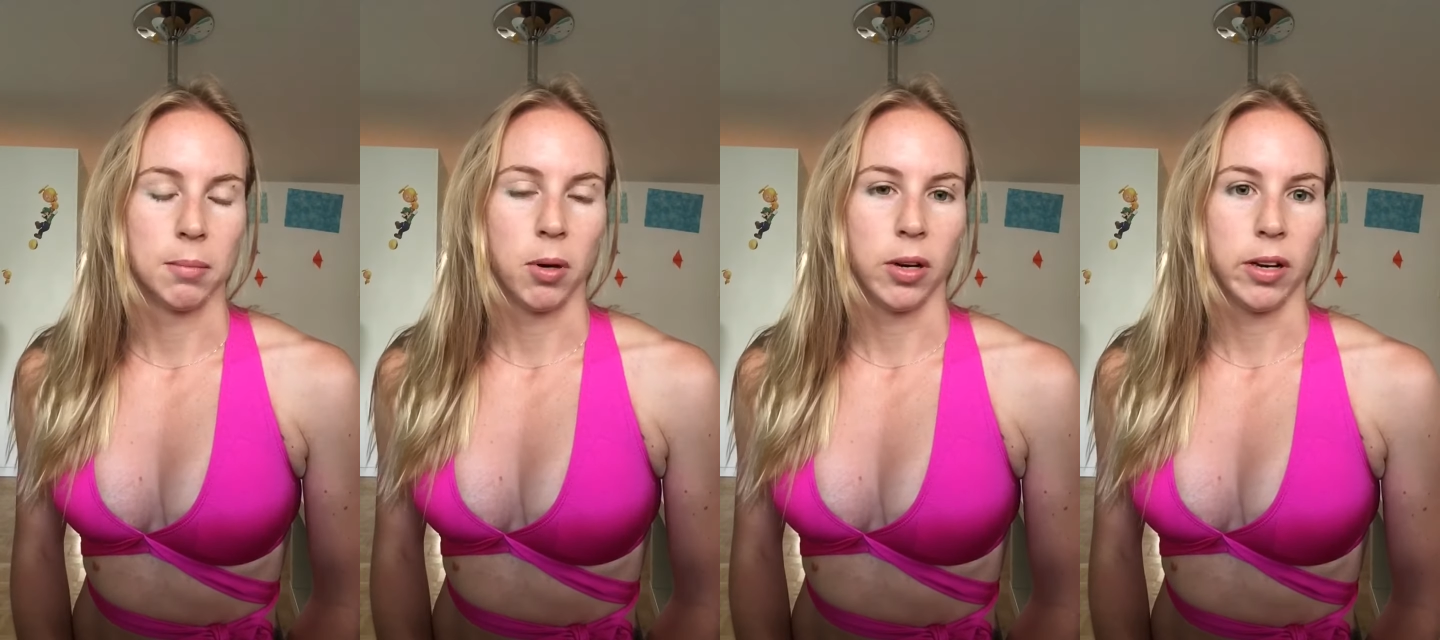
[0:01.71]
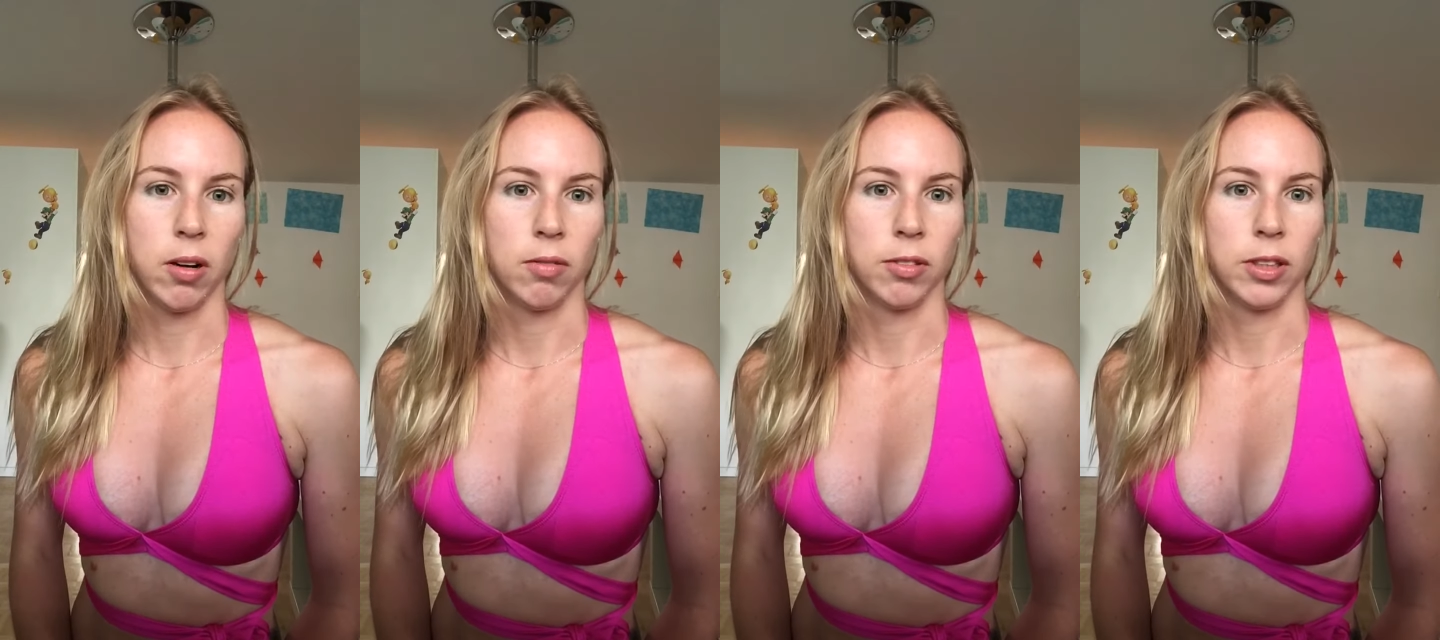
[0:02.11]
and body
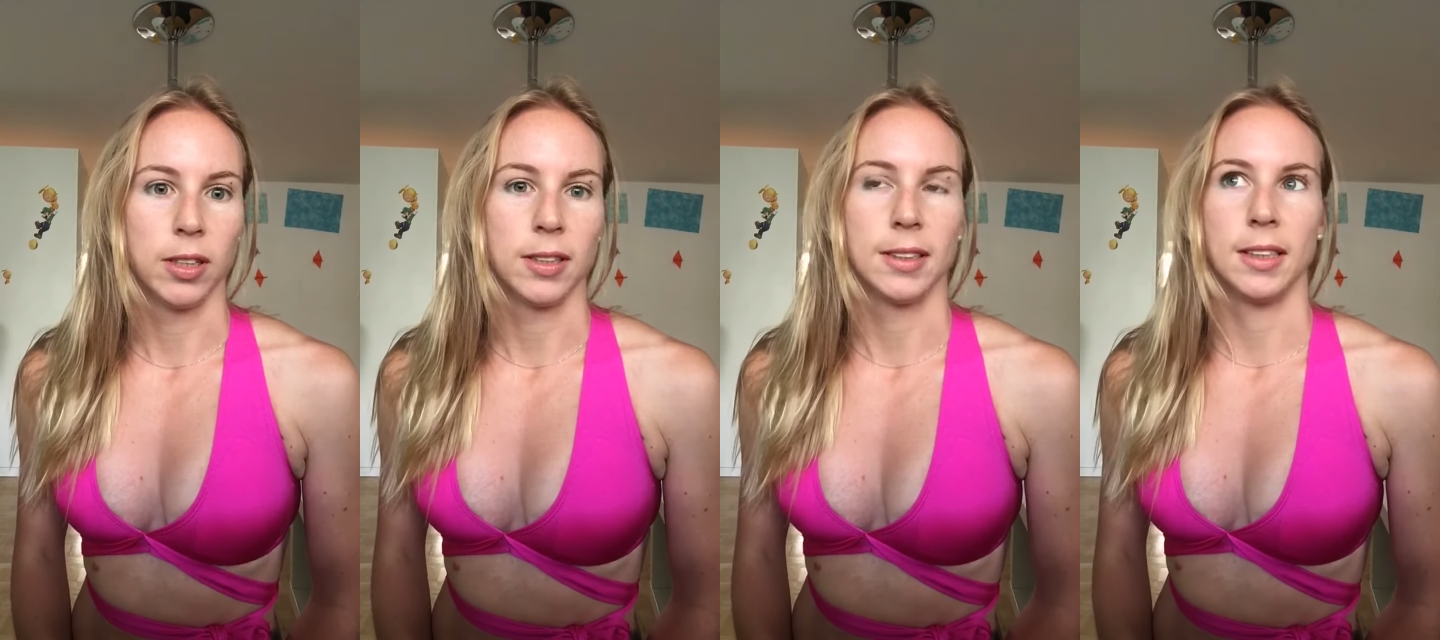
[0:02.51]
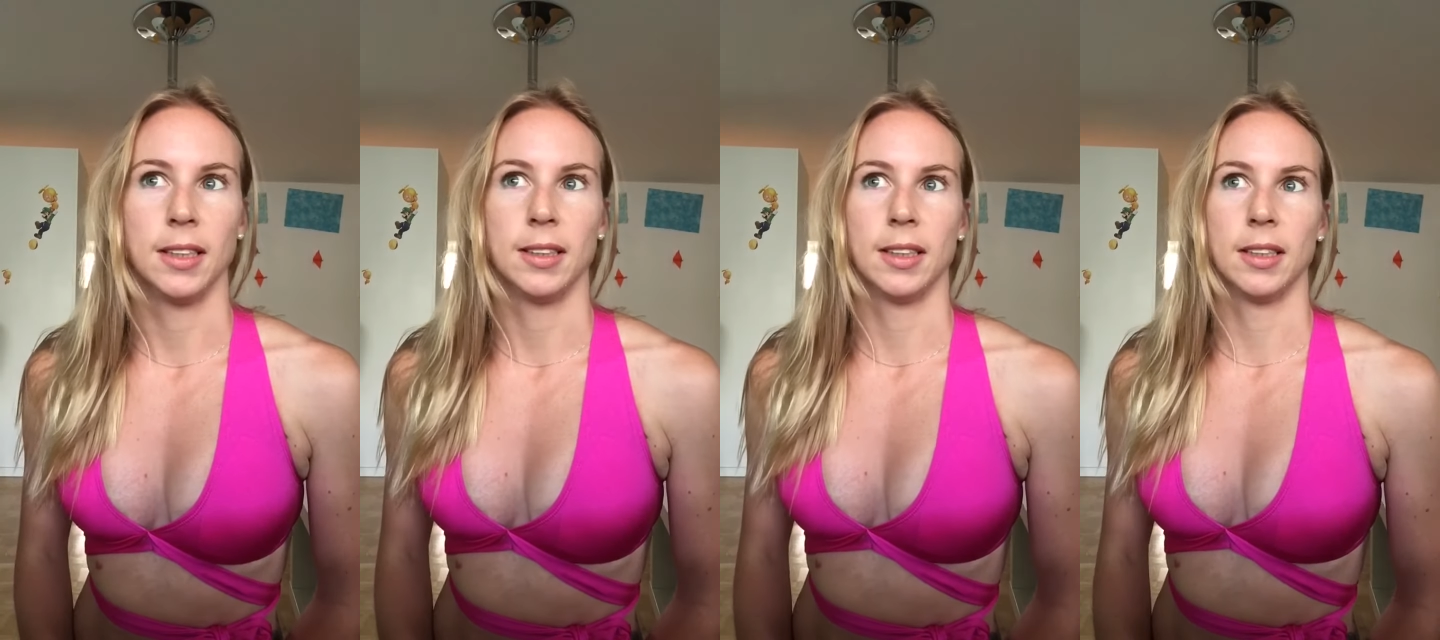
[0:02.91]
confidence
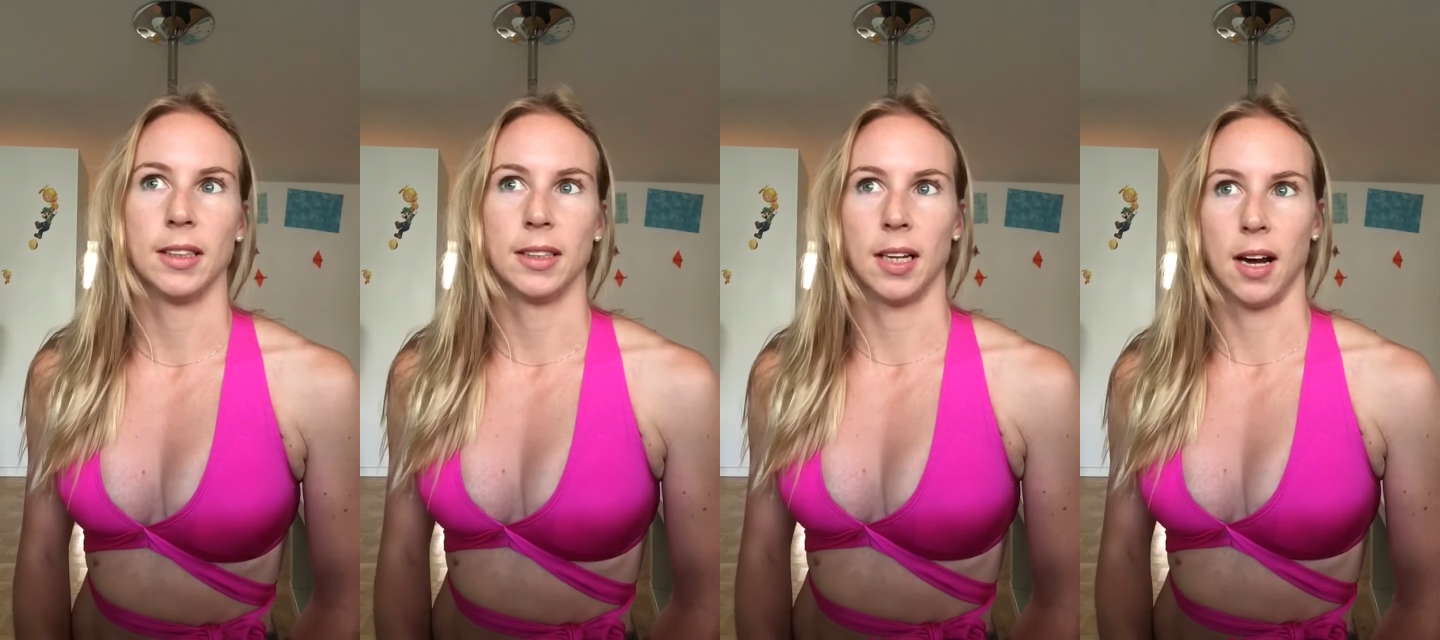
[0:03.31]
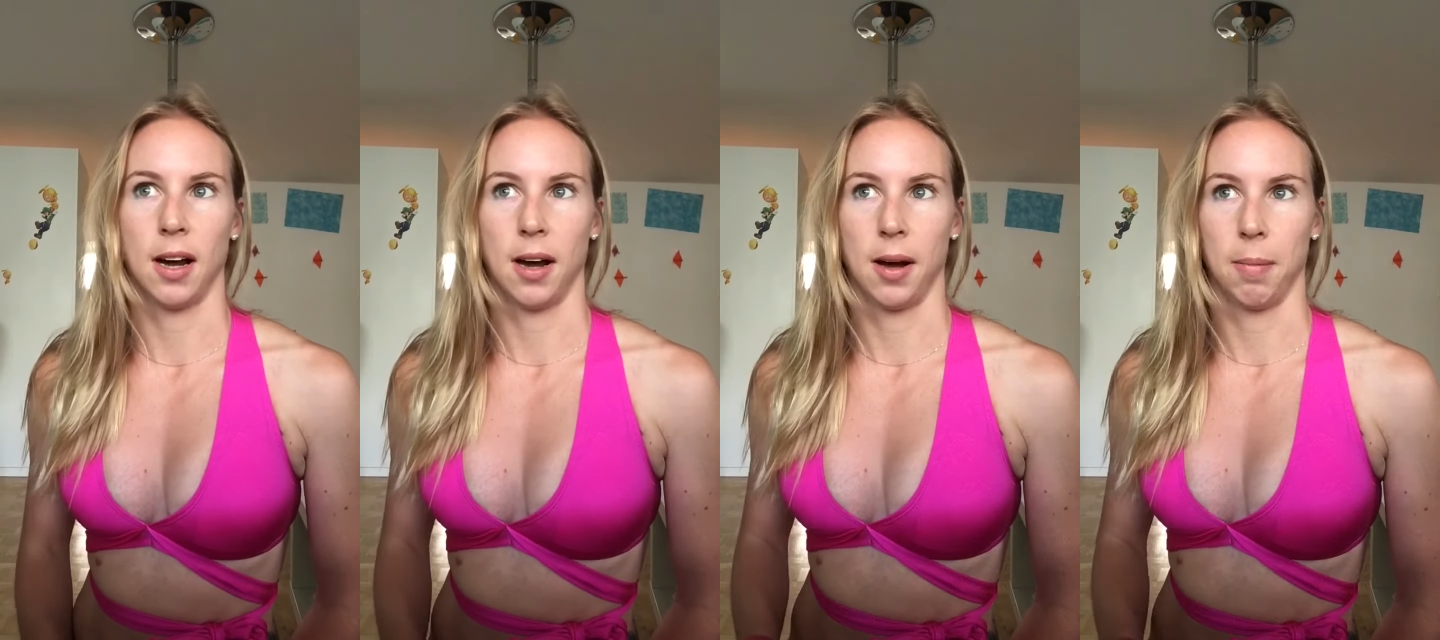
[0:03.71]
isn't
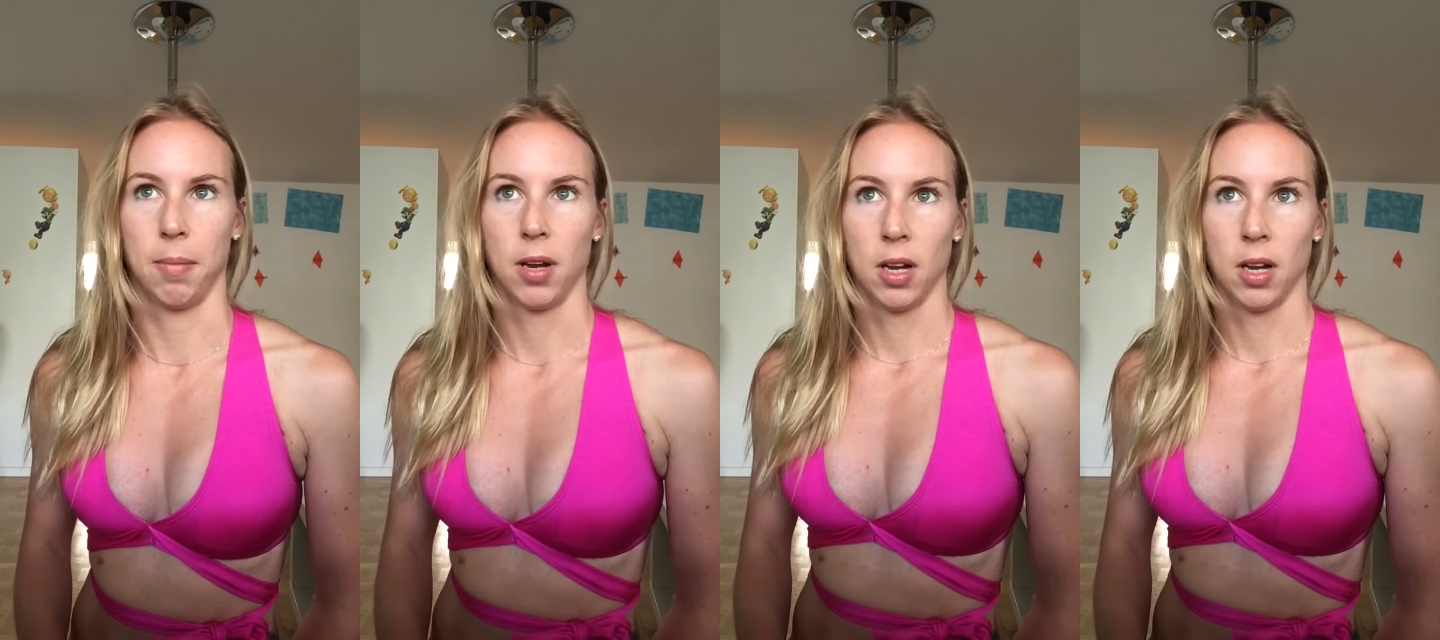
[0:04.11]
um,